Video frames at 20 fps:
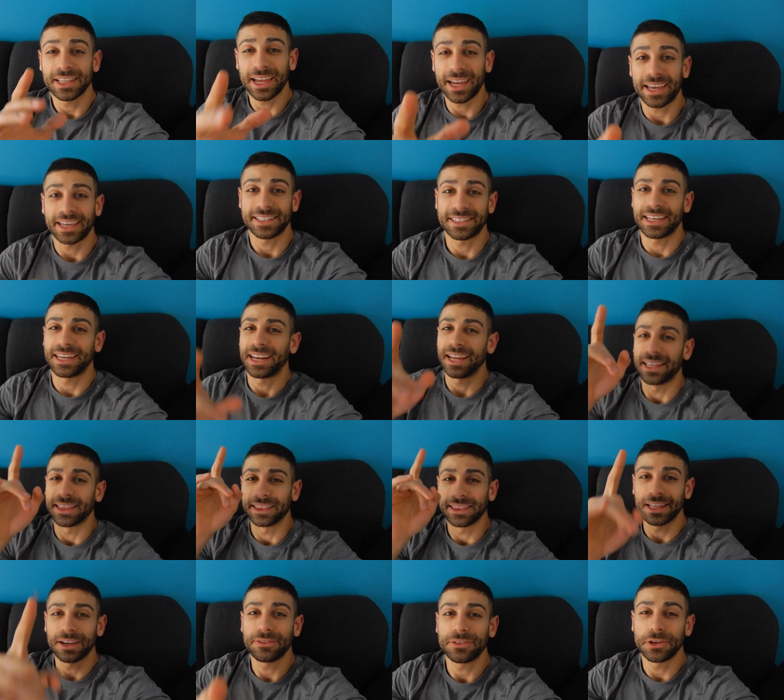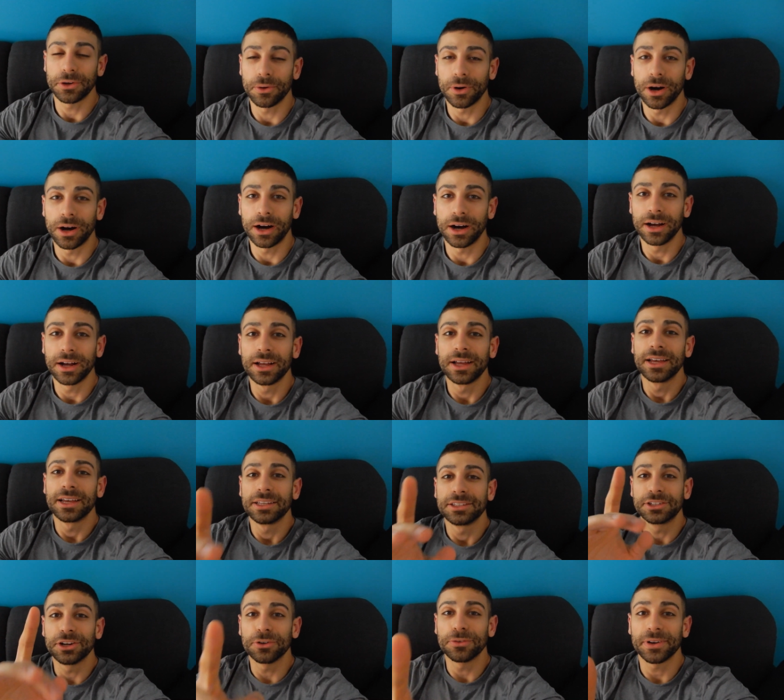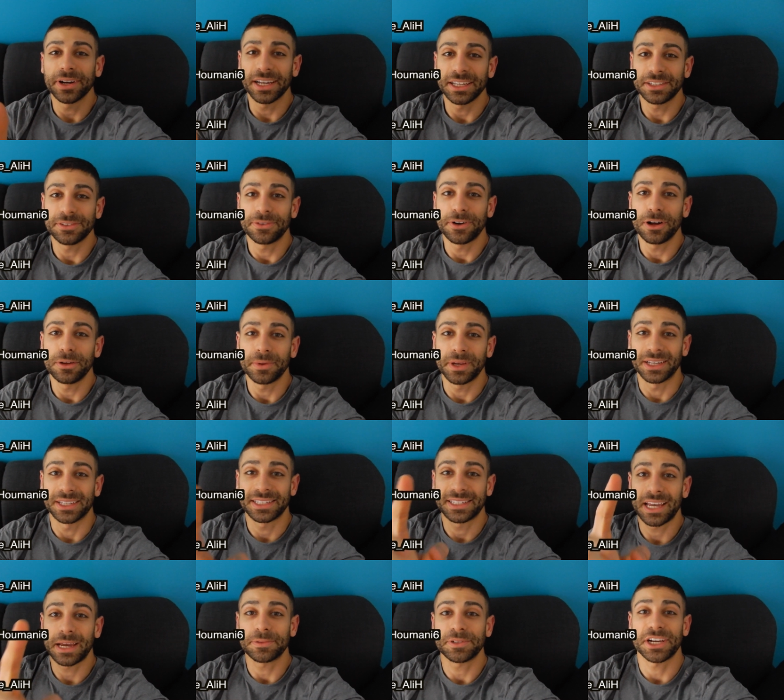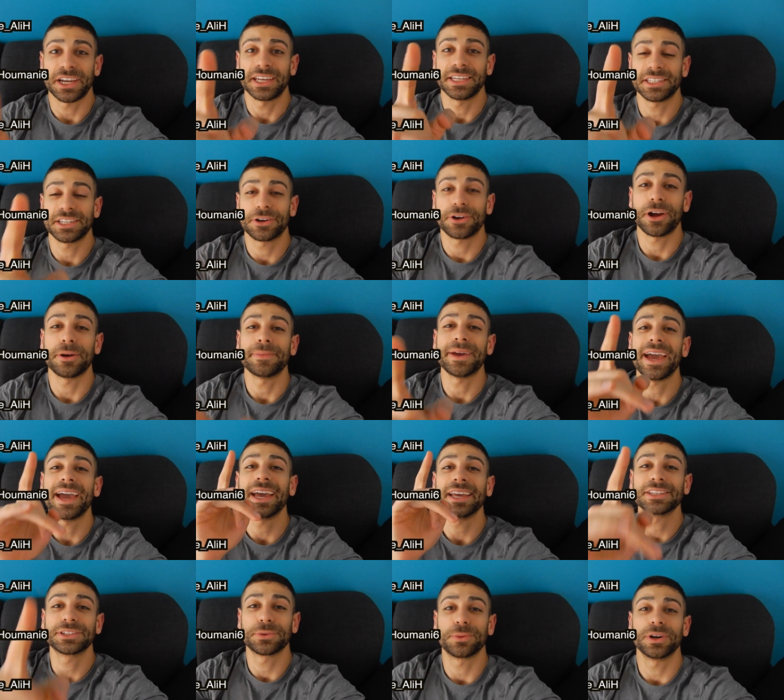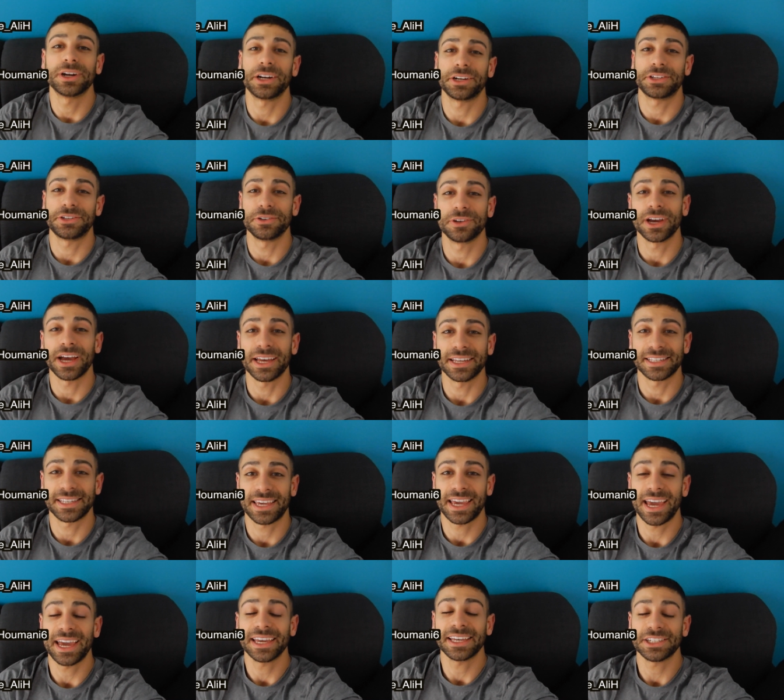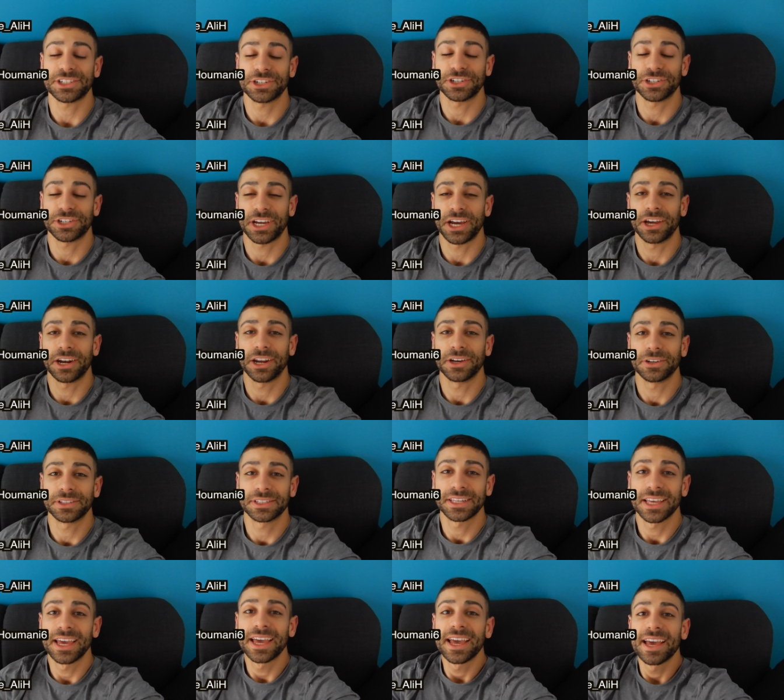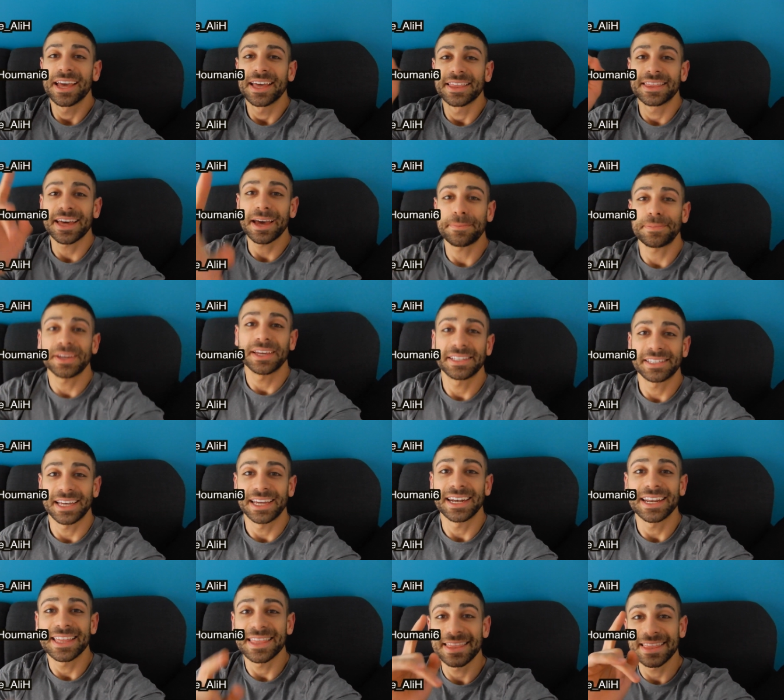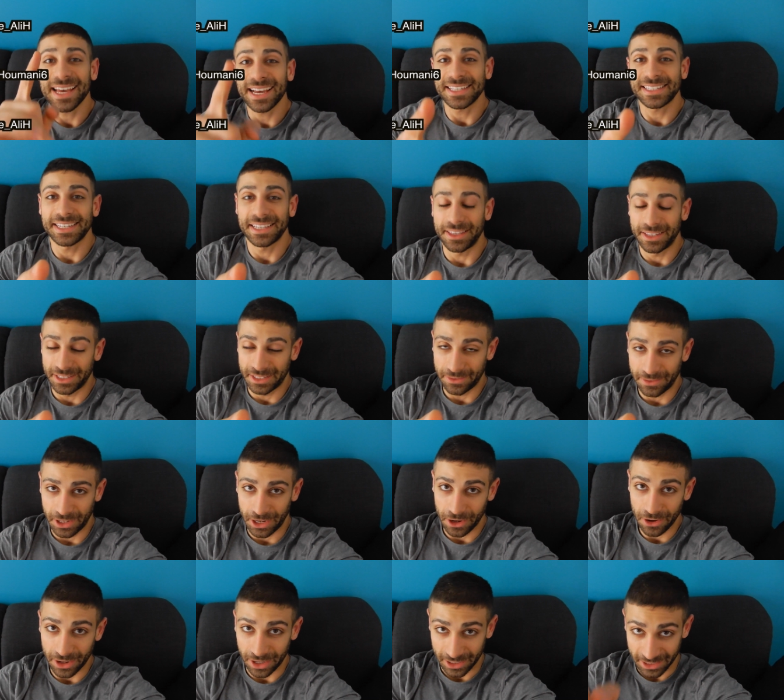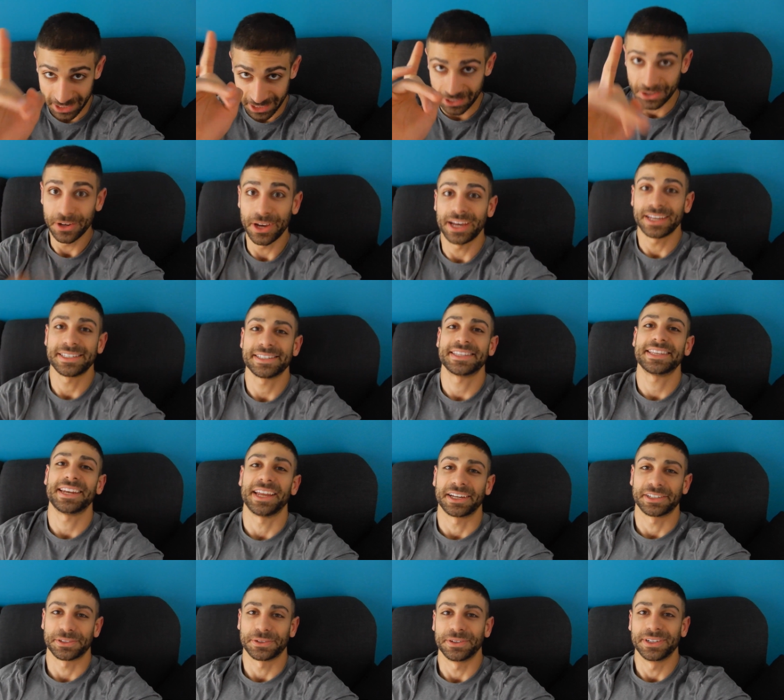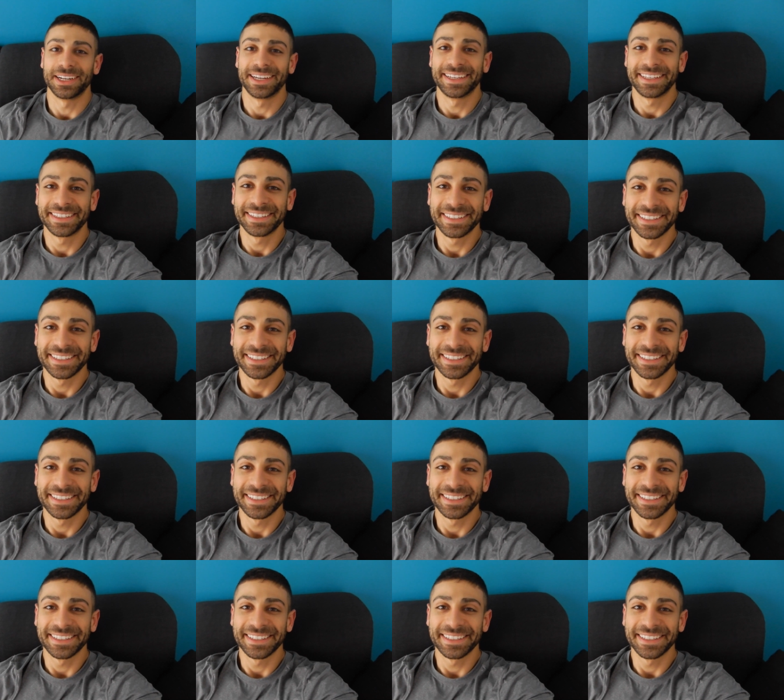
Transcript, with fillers: Like I said, I love you all. Don't forget to follow me on Snapchat, Instagram, and Twitter so you guys can get your shoutouts. That being said, that's the end of this video and I'll see you guys in the next one.